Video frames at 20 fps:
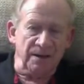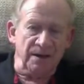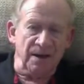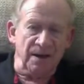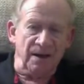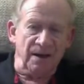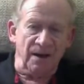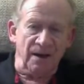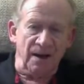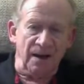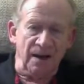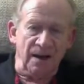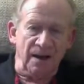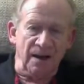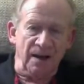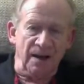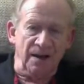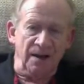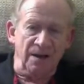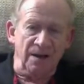Now, I
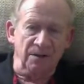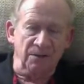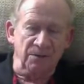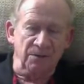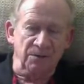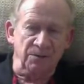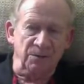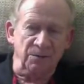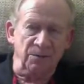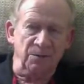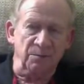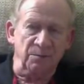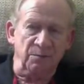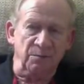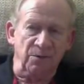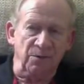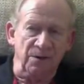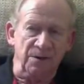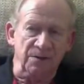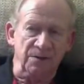had a Lutheran
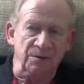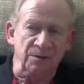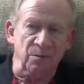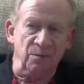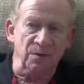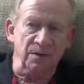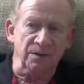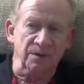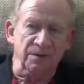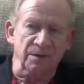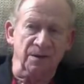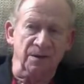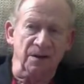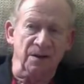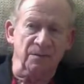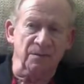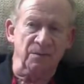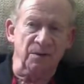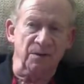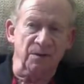priest one
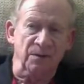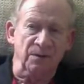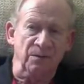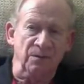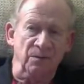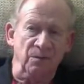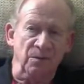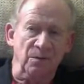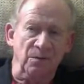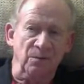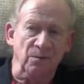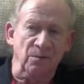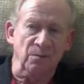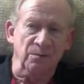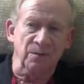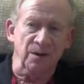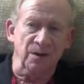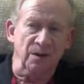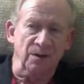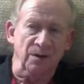time that,
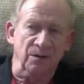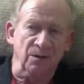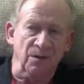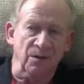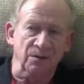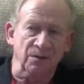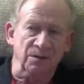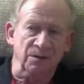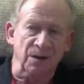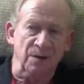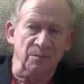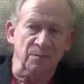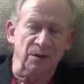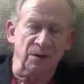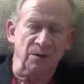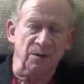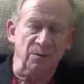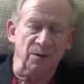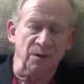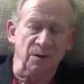a long time
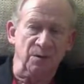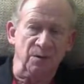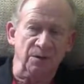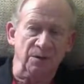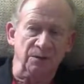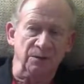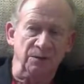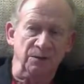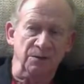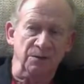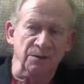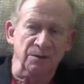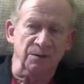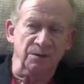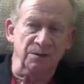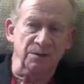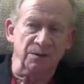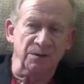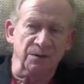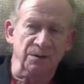ago when I went to the
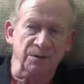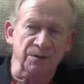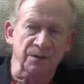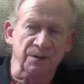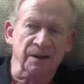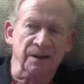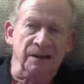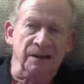Lutheran church.